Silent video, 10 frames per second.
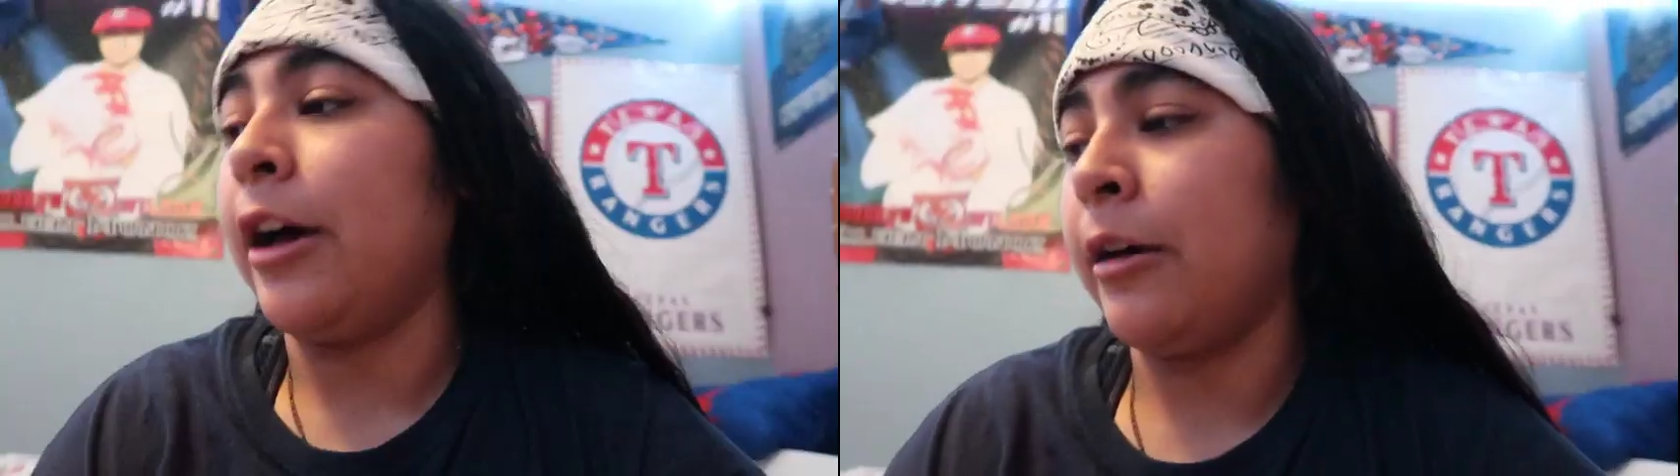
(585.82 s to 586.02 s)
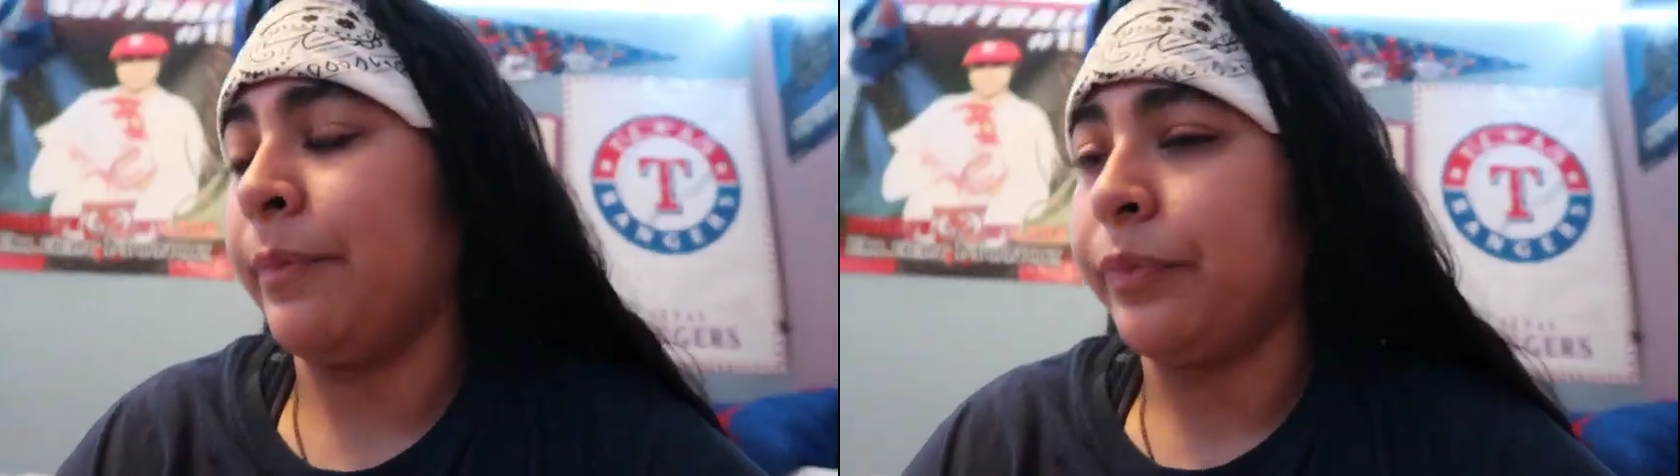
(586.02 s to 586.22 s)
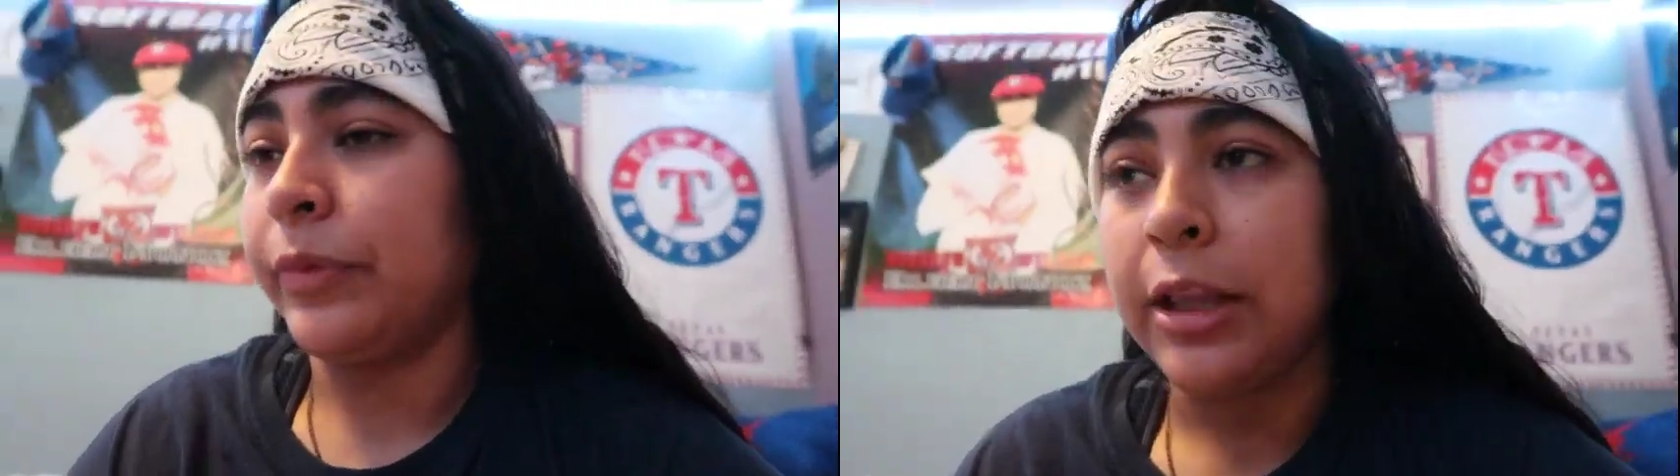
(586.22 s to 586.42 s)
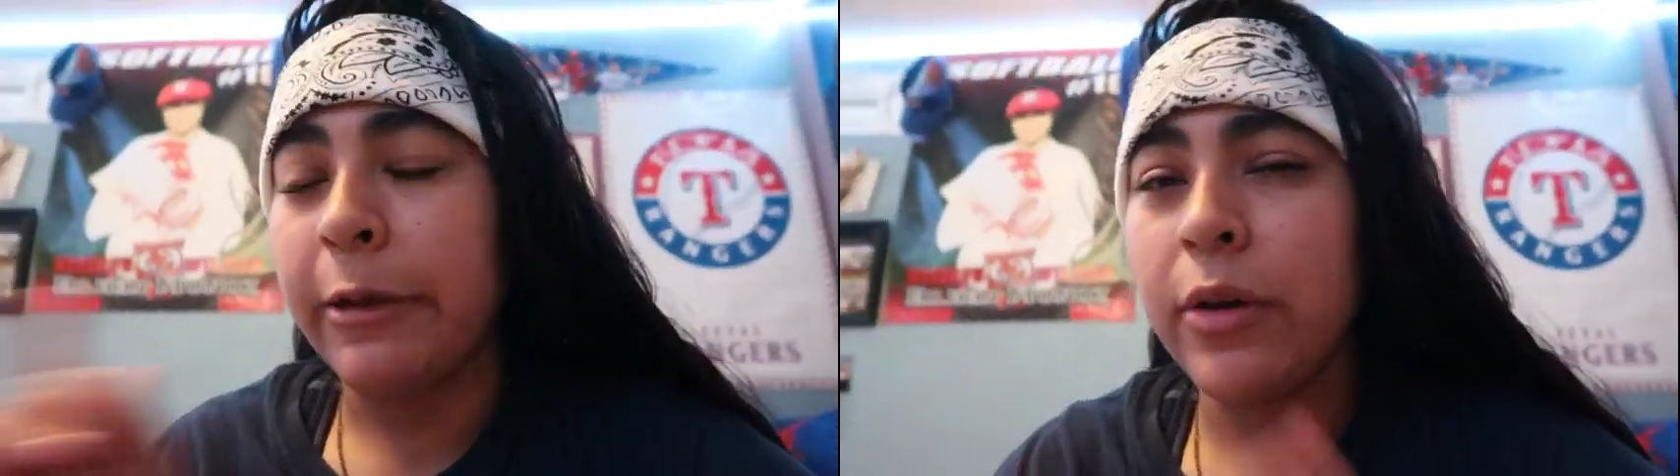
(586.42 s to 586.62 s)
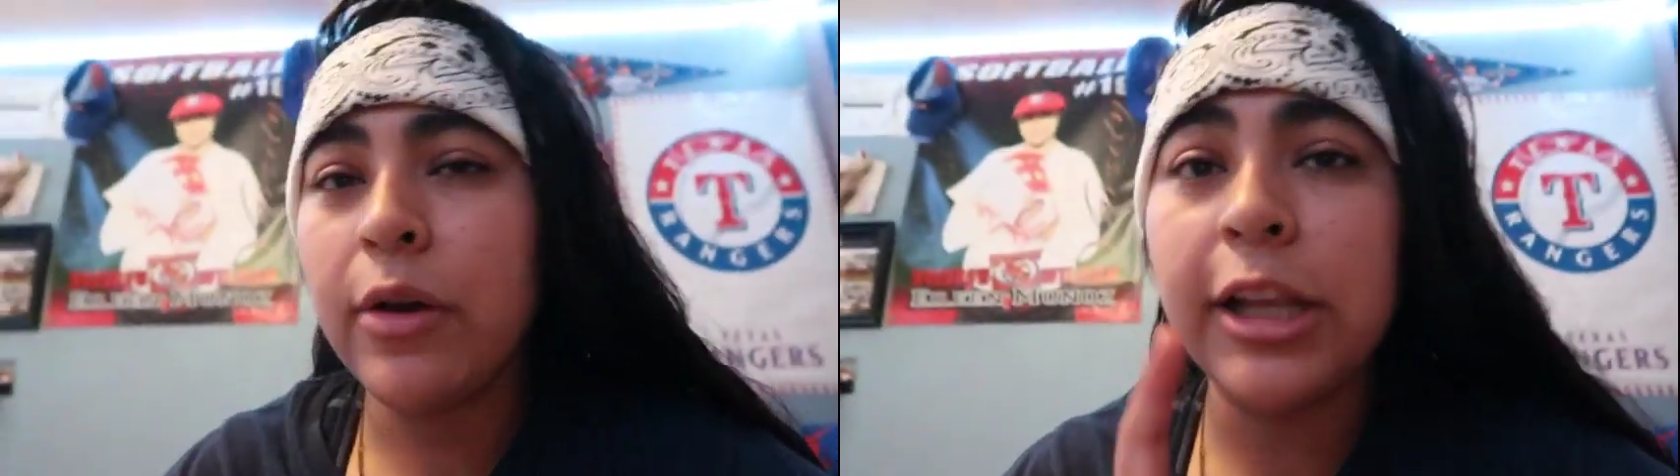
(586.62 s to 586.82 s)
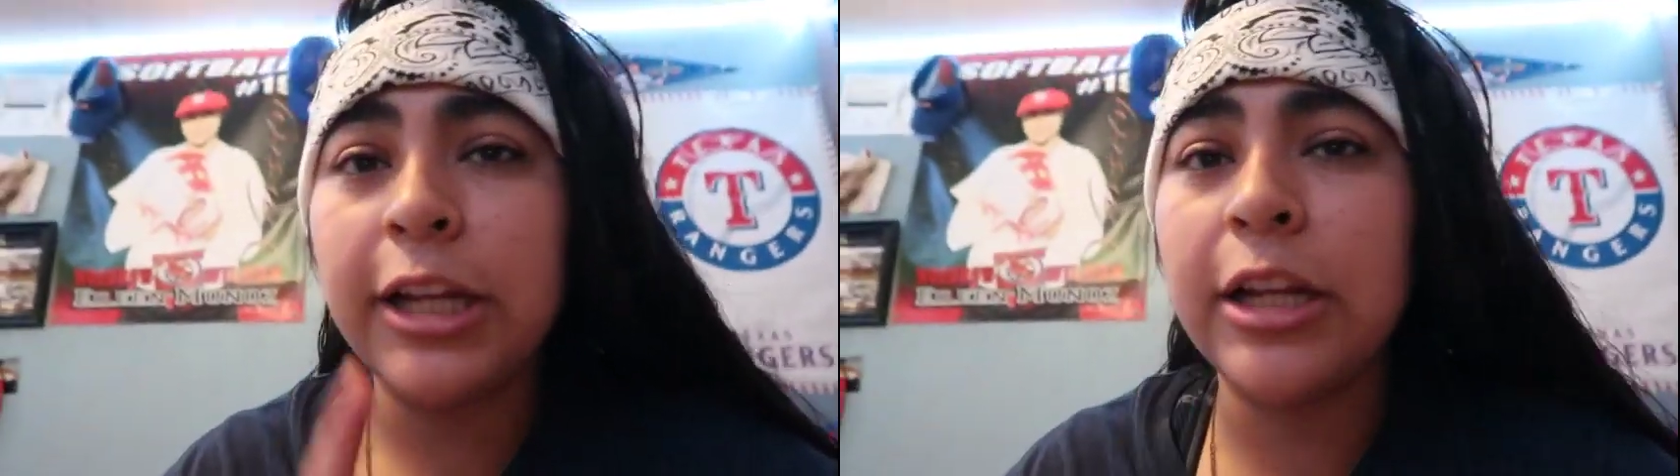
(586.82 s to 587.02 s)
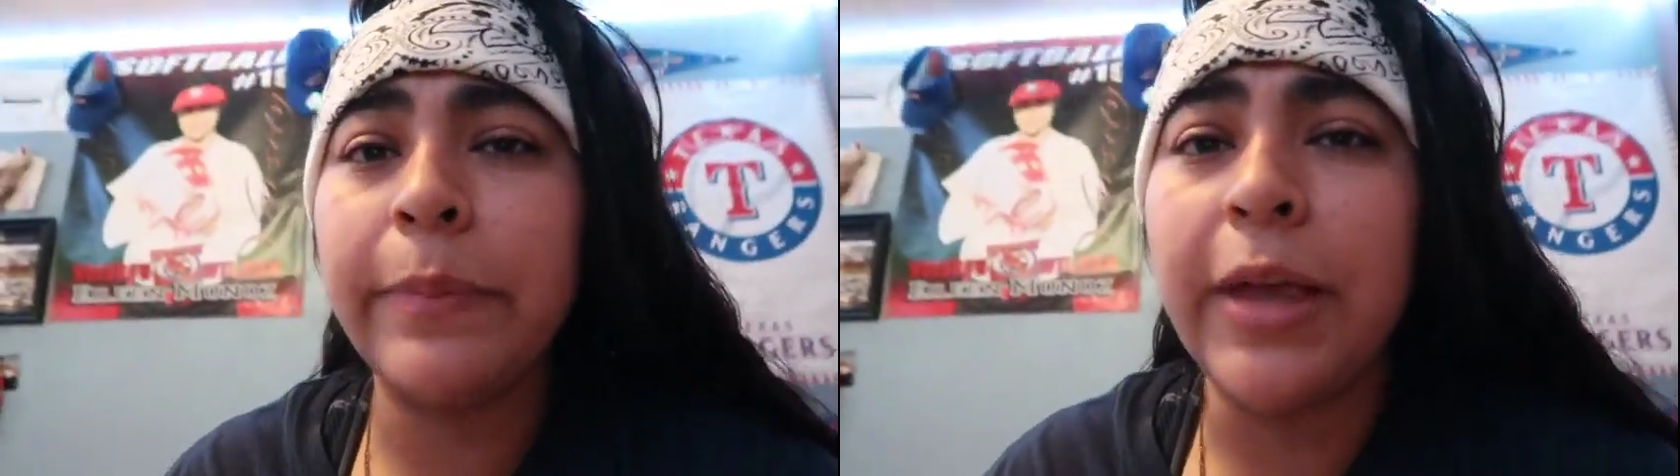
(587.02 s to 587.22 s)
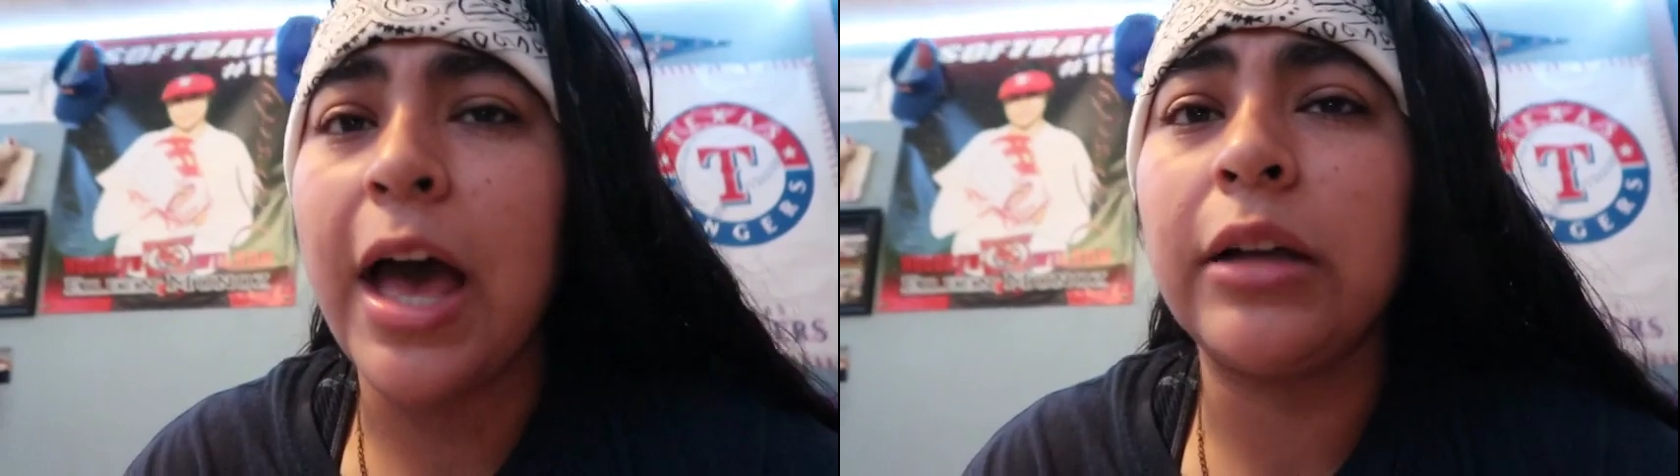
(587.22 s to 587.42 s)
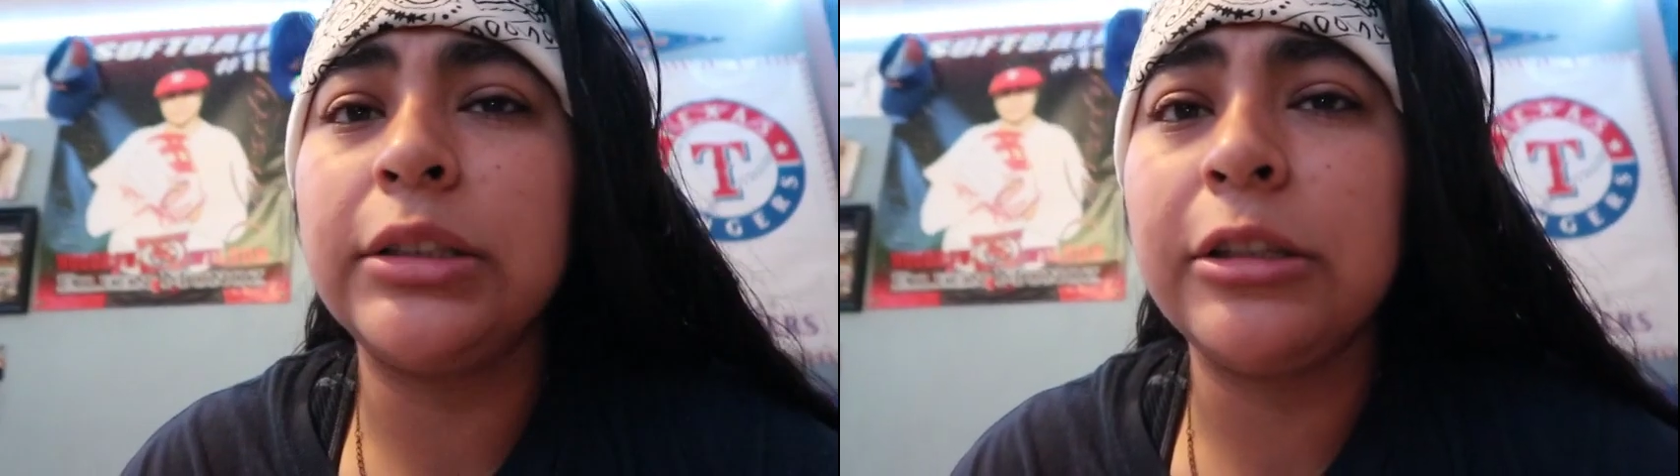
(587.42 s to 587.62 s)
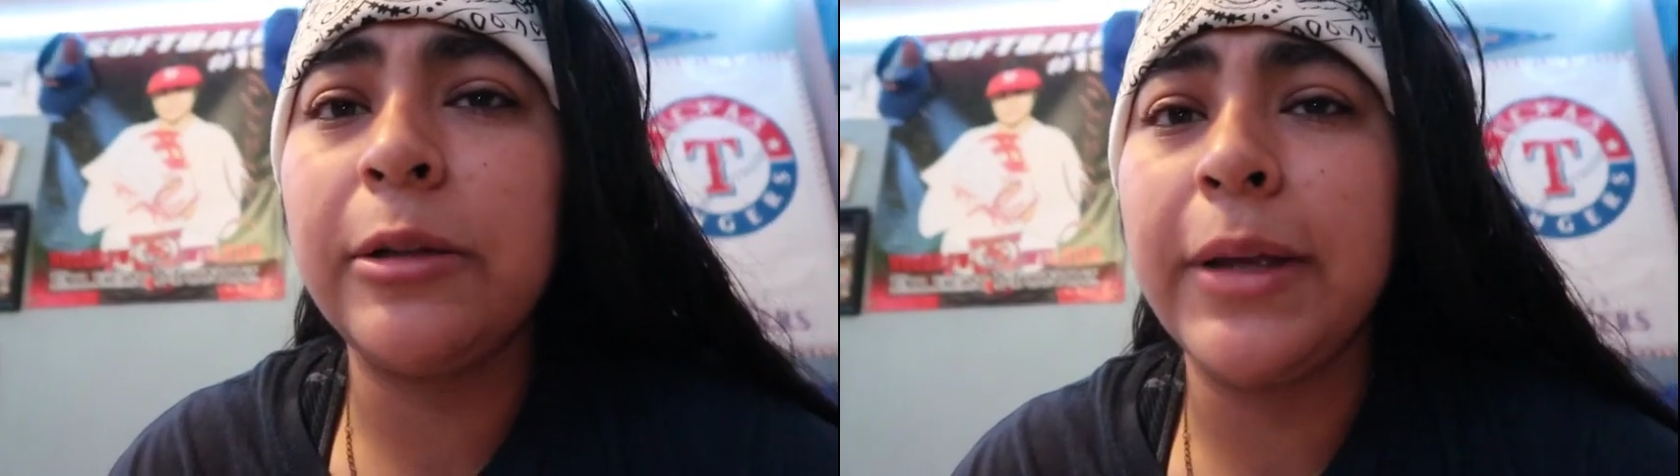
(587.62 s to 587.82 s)
Let me go clean up the
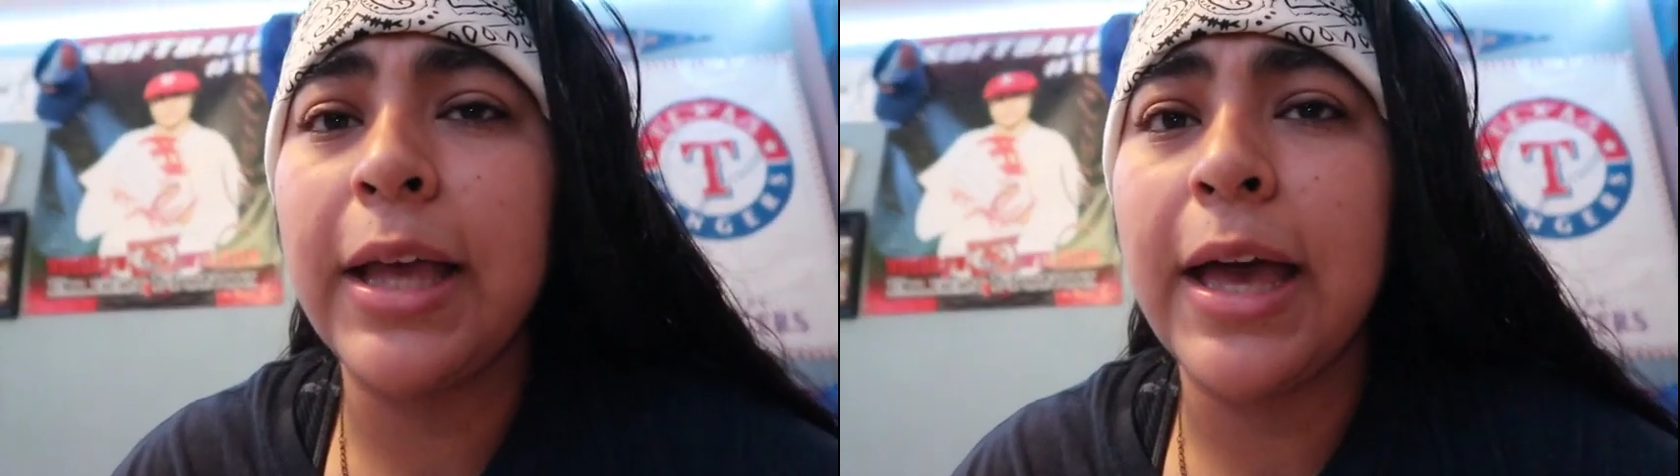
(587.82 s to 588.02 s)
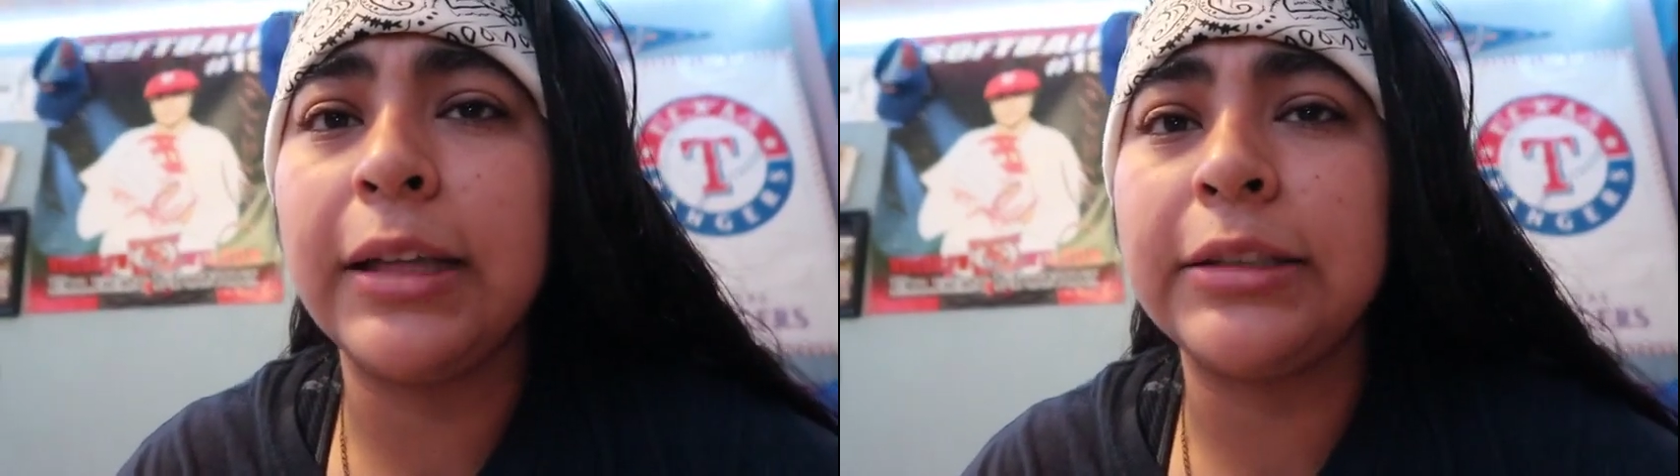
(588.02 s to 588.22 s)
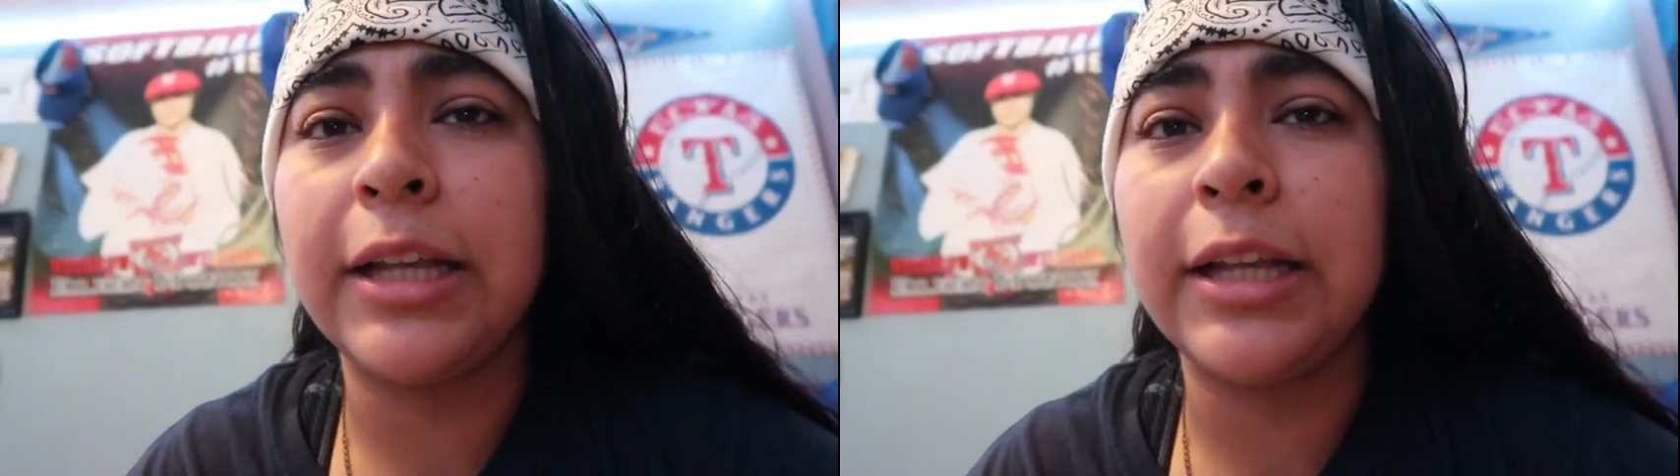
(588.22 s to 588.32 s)
house a little bit, guys,